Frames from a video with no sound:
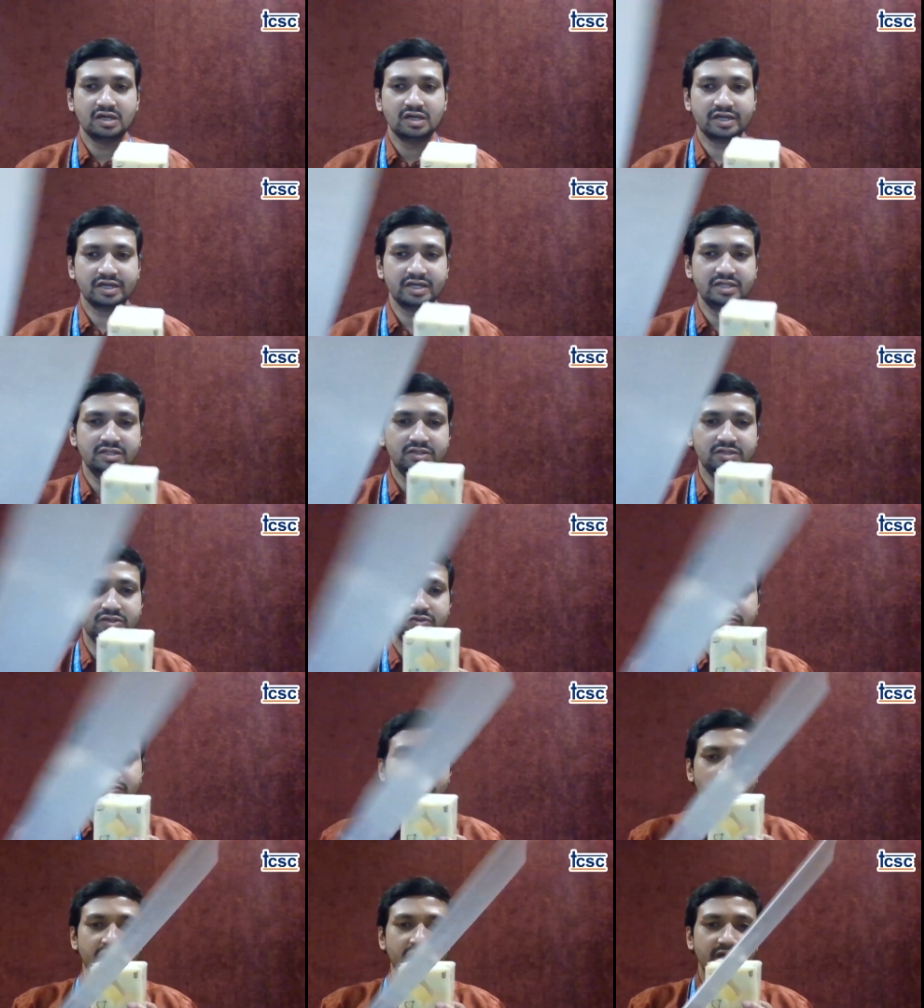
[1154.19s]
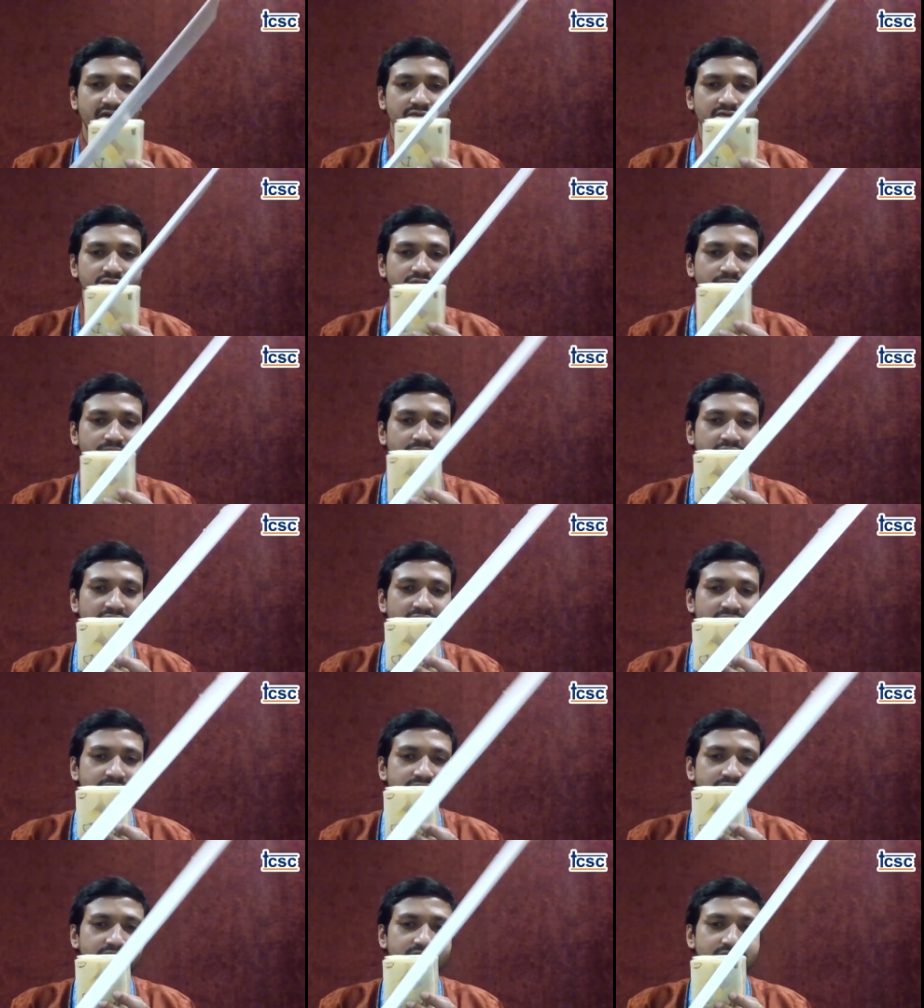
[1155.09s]
again you can have the
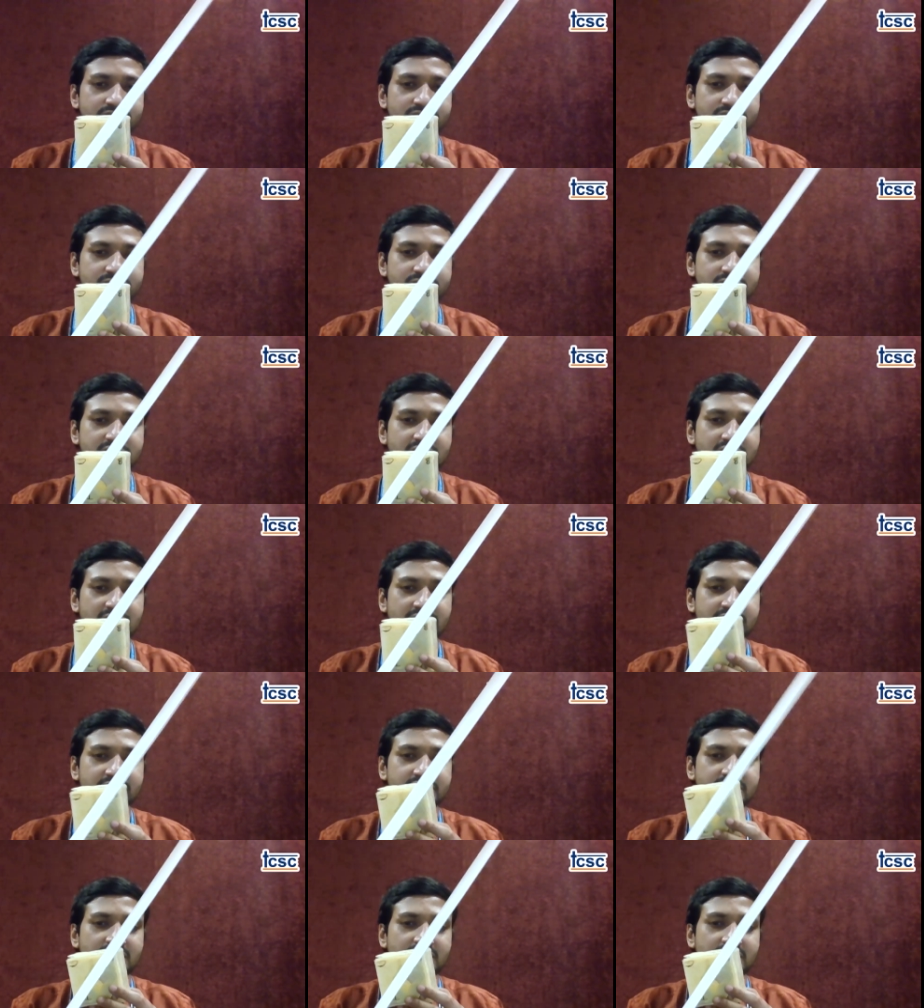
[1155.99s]
plane and